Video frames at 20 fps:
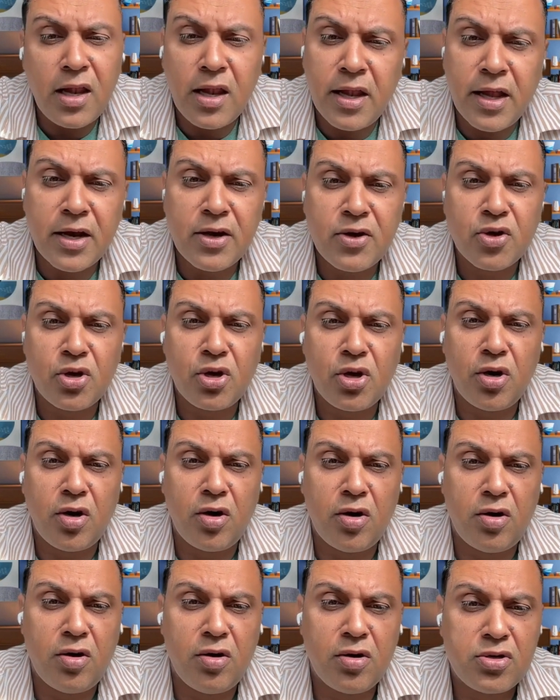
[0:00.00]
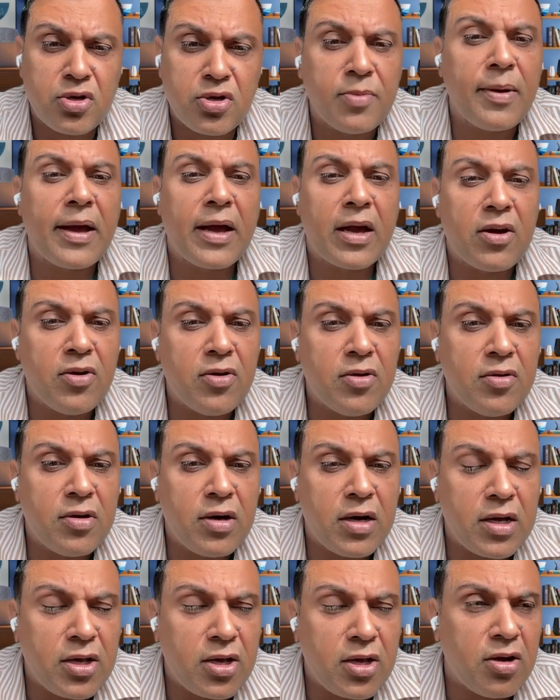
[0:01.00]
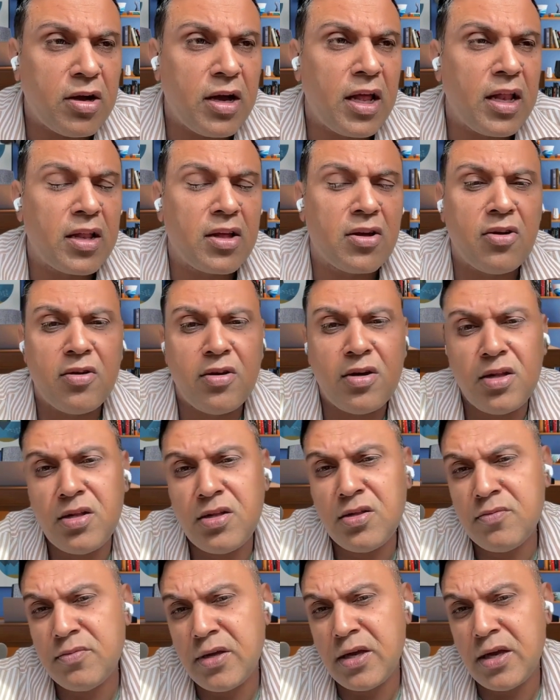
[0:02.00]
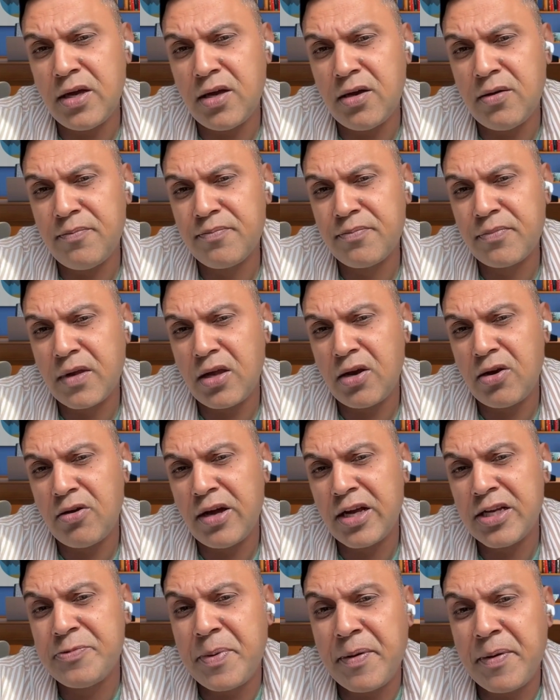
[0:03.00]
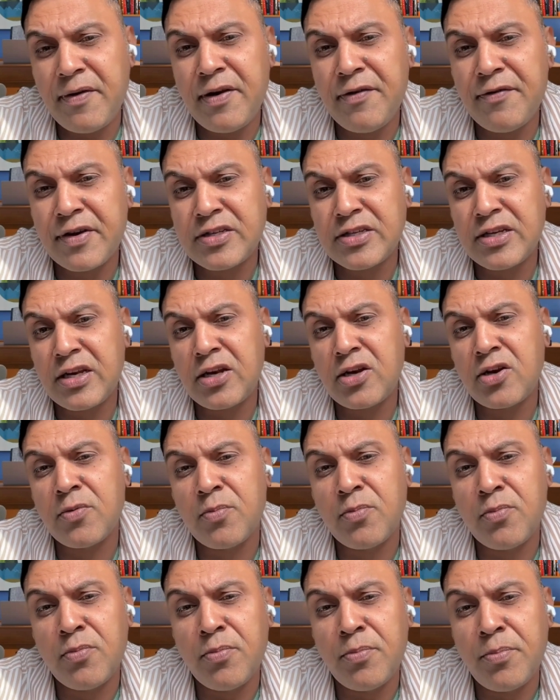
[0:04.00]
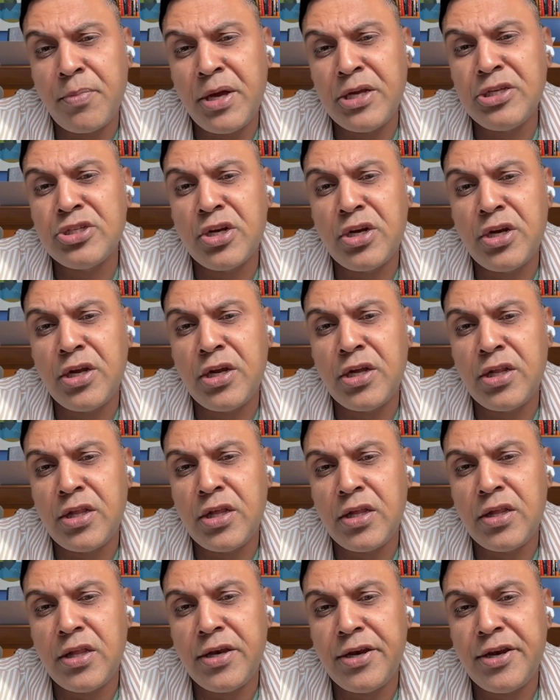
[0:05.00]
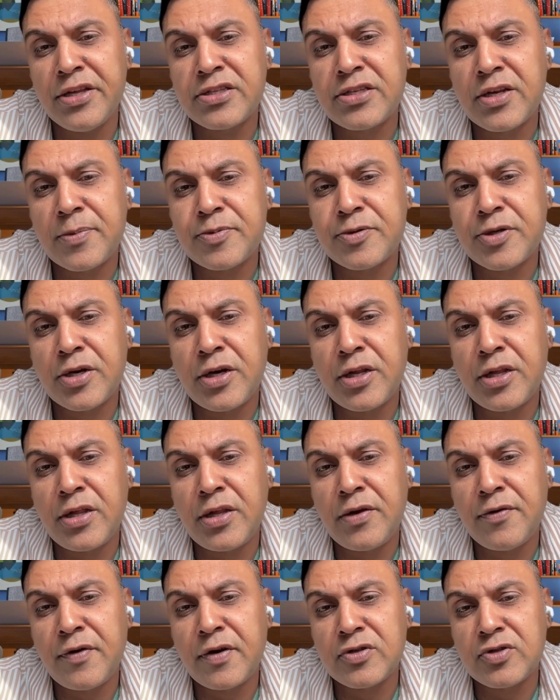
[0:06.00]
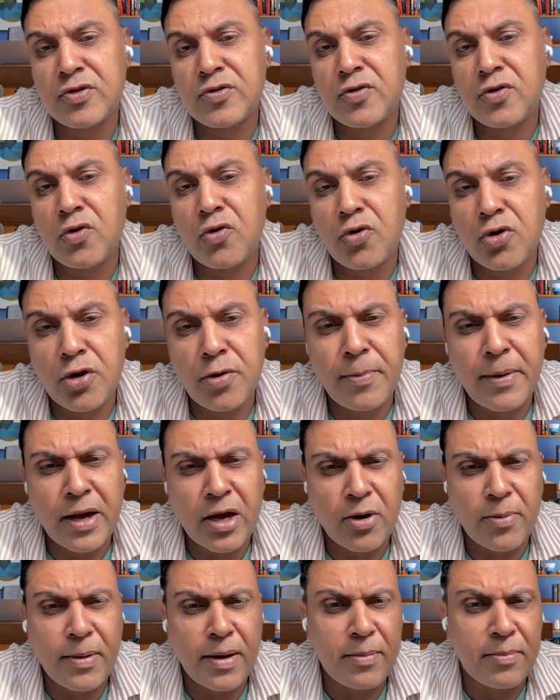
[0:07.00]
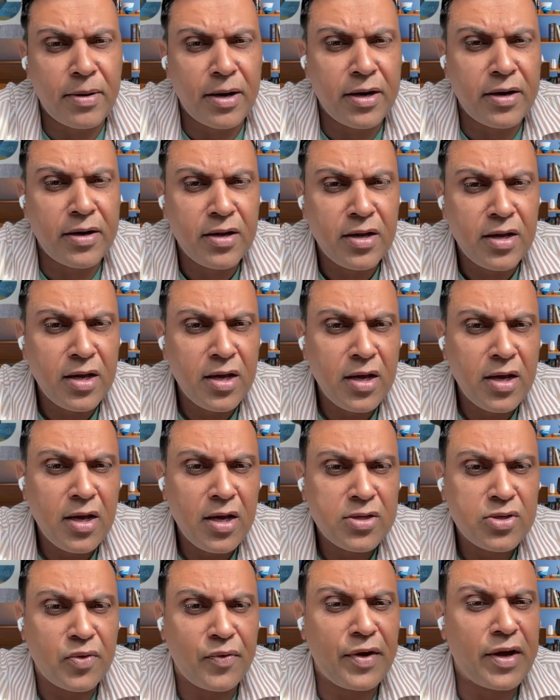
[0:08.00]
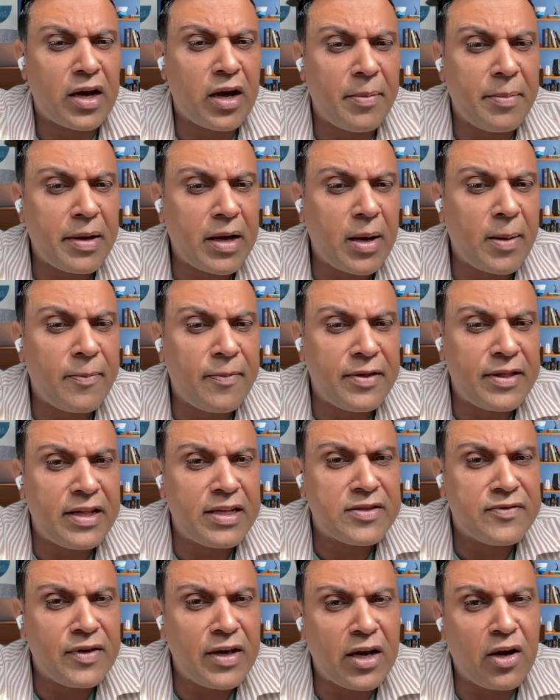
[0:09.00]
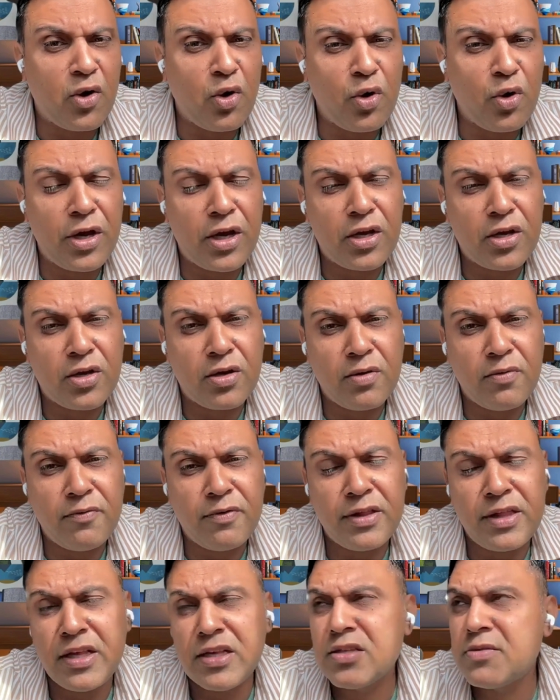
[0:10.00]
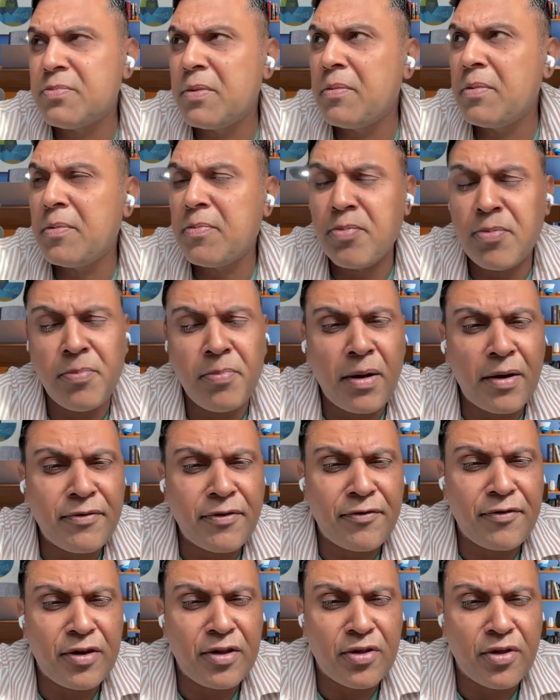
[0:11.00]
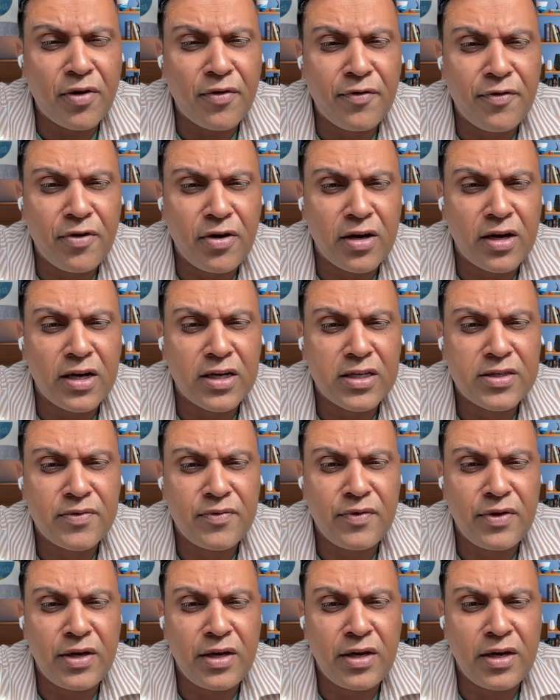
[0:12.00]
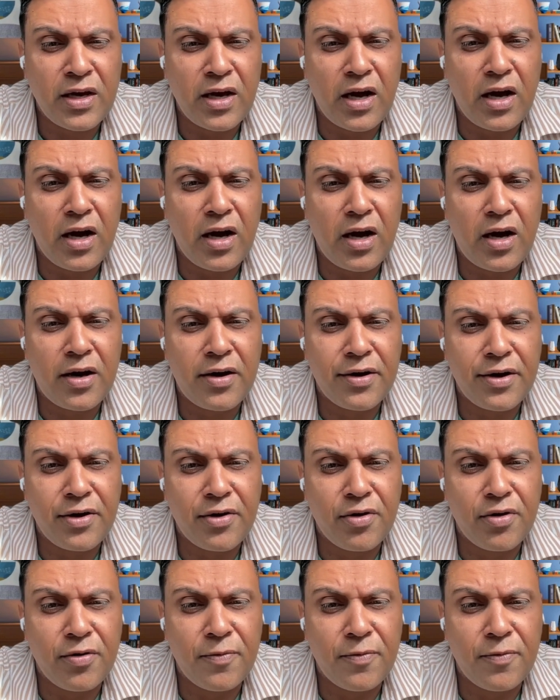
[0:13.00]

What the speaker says: linked to your tobacco, your alcohol, HPV infection, and majorly the disruption in the function of the oral microbiome. Right? So we are coming up with this. We are going with this maybe by 15th of August. We are,